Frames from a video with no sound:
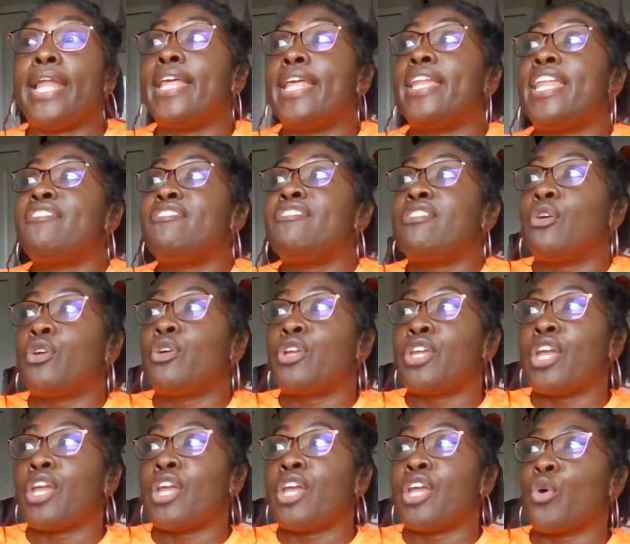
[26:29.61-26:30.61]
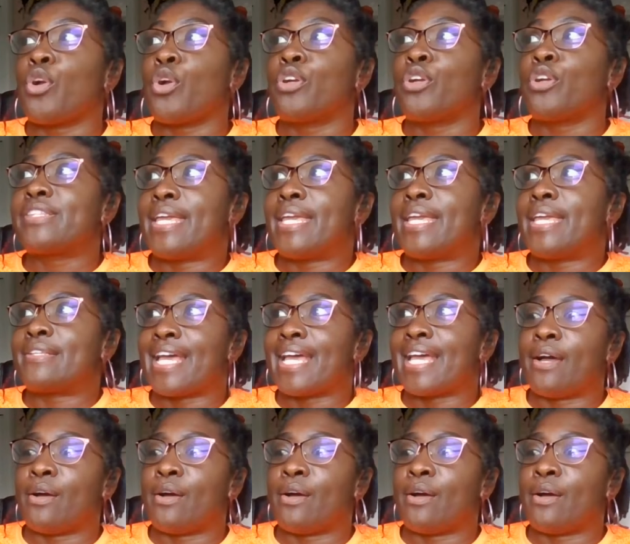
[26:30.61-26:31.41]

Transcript: And then even though y'all work things